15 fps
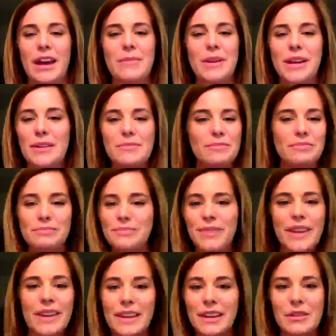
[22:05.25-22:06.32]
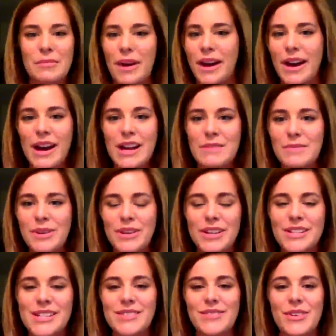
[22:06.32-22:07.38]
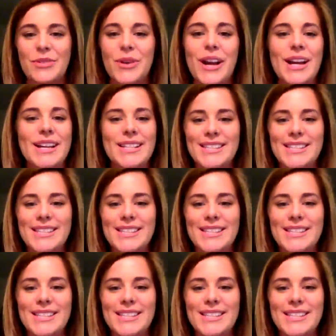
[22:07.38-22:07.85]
I mean, I'm thinking in my head a million different ways,